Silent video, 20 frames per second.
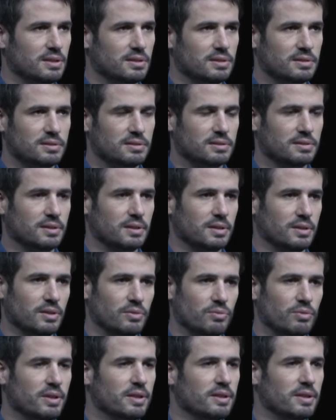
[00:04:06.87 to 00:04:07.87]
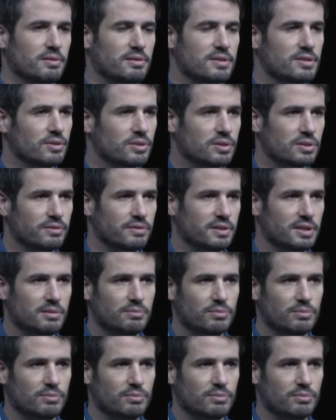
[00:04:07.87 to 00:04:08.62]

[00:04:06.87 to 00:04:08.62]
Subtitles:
or when there is no COVID,